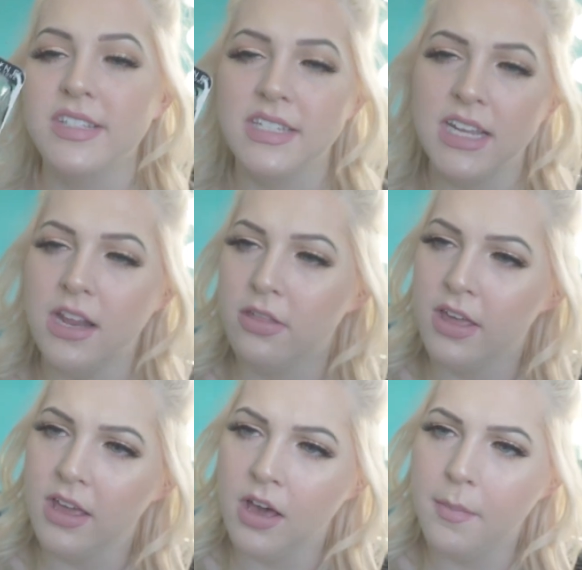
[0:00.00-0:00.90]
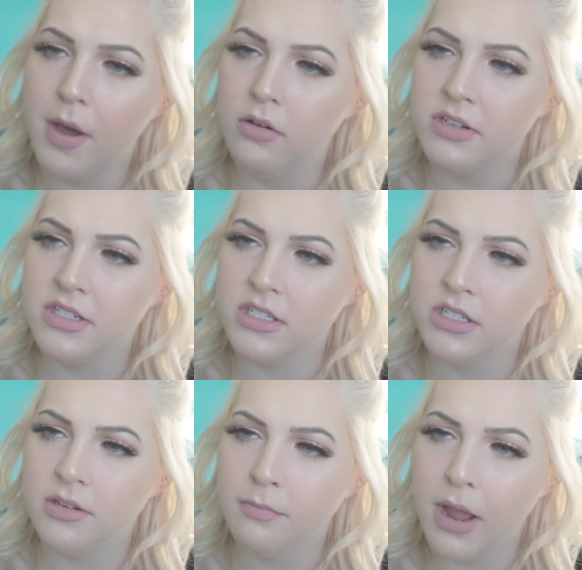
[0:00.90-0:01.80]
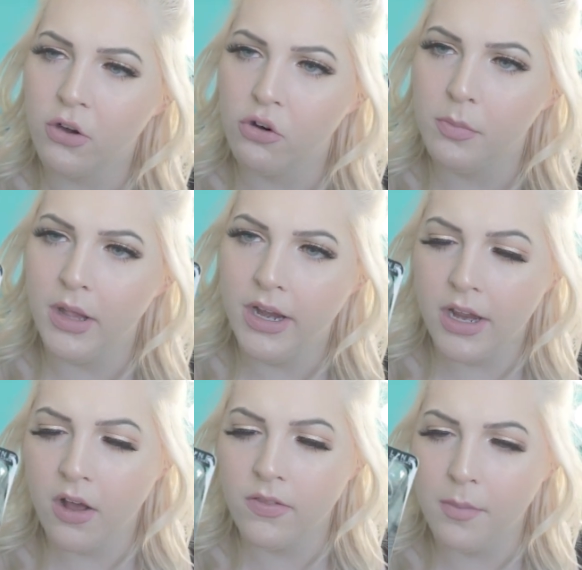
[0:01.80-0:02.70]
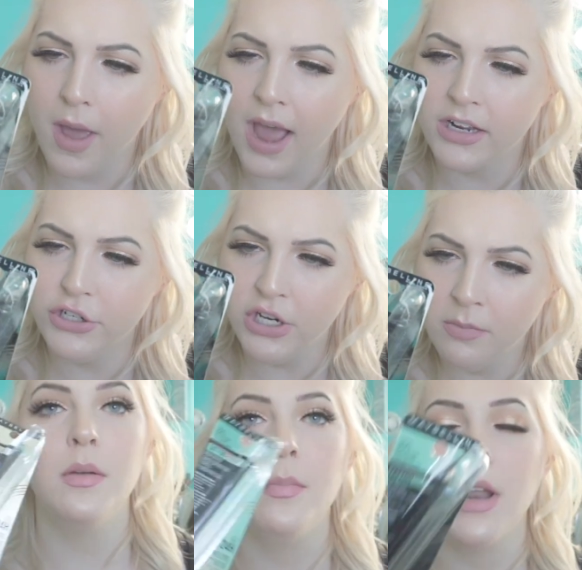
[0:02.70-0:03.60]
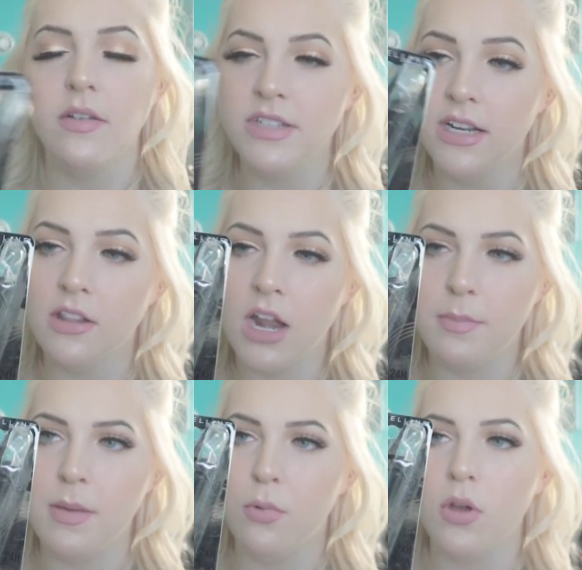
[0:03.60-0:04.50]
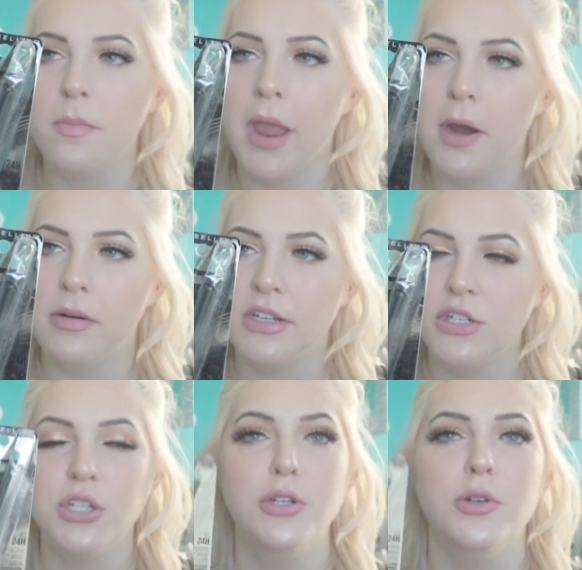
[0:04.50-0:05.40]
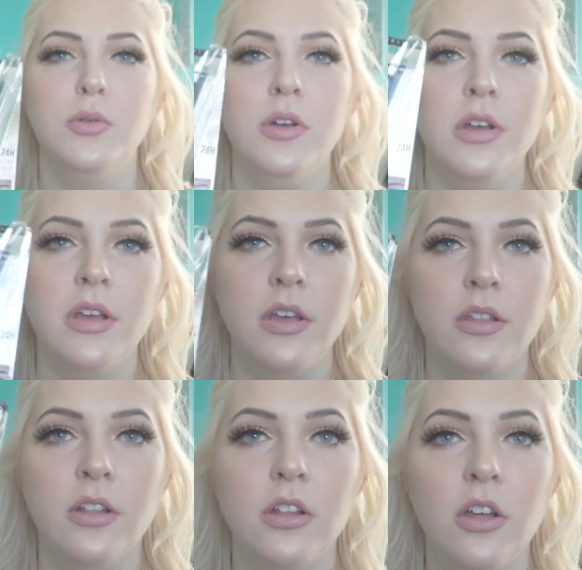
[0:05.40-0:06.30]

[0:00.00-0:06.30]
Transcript: it says anything about microblading on the packaging, but I've seen a lot of people compare it to the